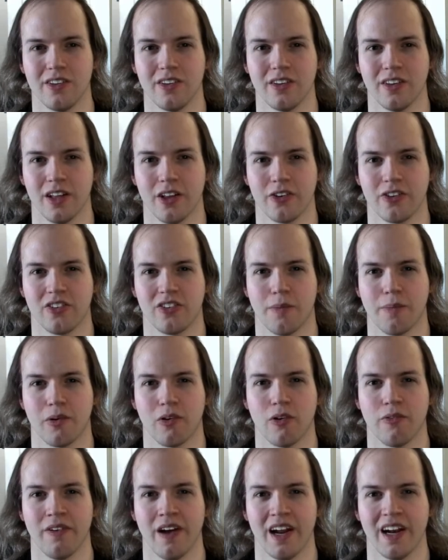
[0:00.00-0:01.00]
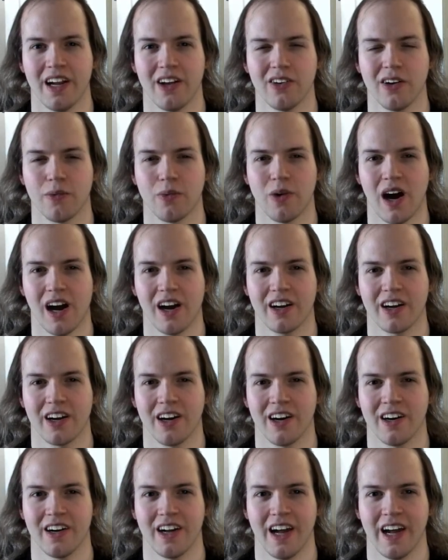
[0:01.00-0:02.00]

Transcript: Another typical Van Halen rocker.